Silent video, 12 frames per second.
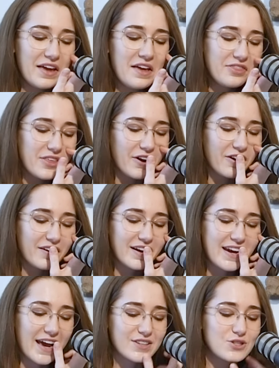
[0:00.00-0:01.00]
Their
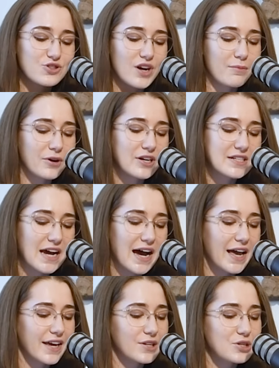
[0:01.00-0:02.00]
next drummer
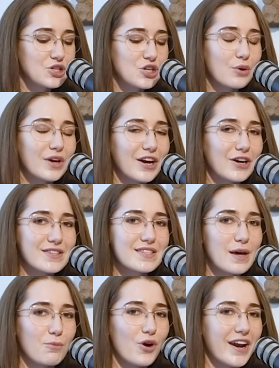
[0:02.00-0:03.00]
died choking on
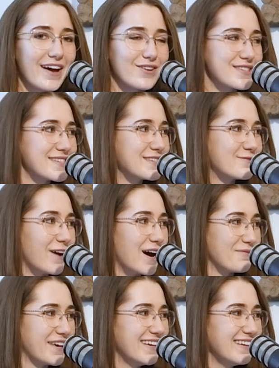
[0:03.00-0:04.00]
someone else's
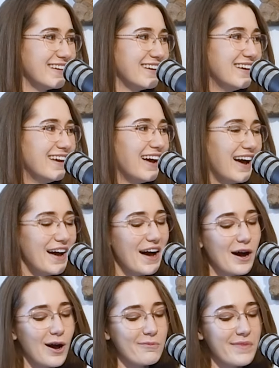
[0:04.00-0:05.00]
vomit.
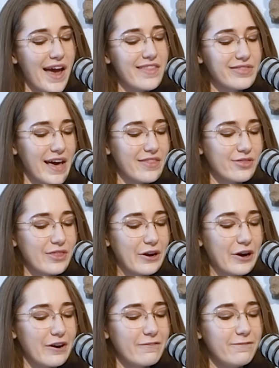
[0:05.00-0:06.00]
And then
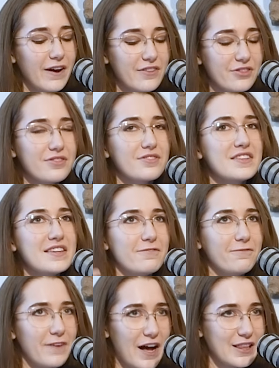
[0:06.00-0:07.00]
their
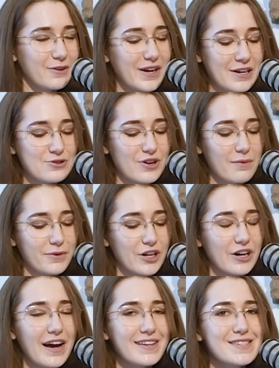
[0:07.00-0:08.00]
following
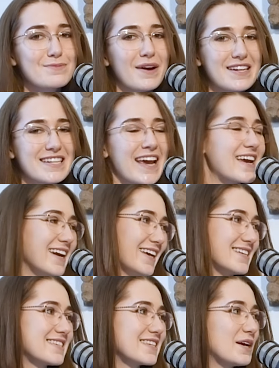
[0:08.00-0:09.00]
drummer
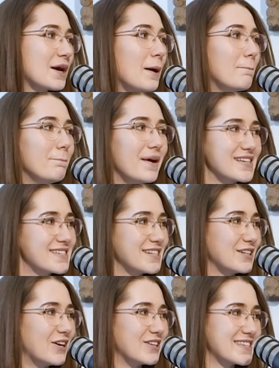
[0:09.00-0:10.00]
spontaneously combusted on